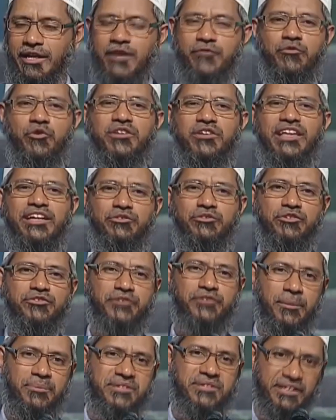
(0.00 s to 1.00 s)
If you read the Hindu
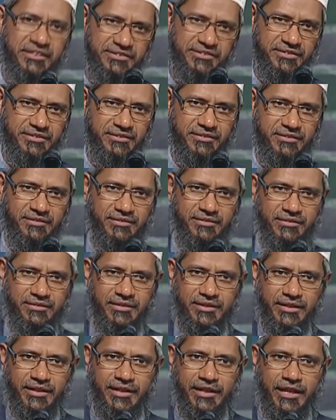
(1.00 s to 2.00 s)
scriptures,
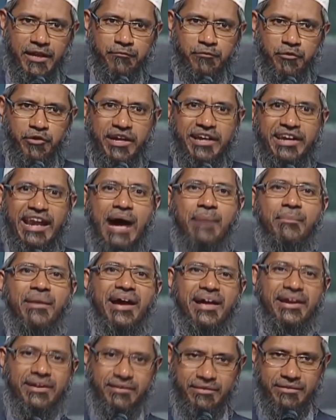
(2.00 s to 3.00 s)
if you read
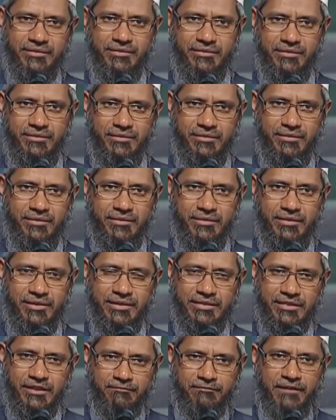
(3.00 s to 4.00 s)
Ramayana,
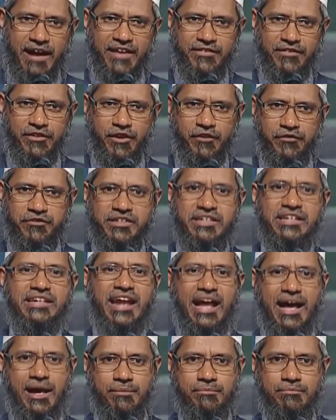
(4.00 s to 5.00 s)
the father of Sri
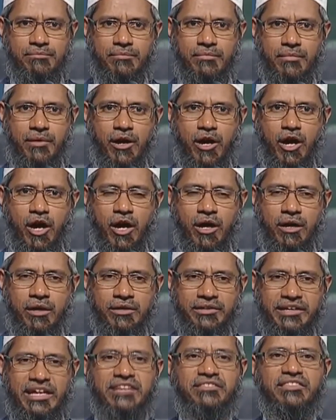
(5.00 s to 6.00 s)
Ram,
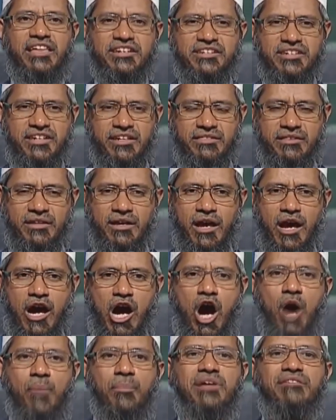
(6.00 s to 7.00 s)
King Dashrath,
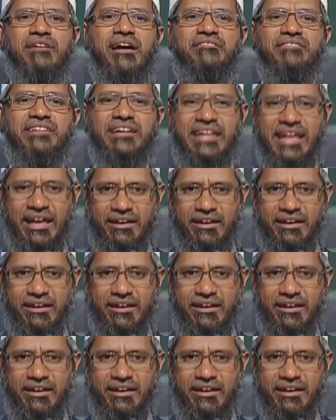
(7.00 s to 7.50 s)
how many wives did he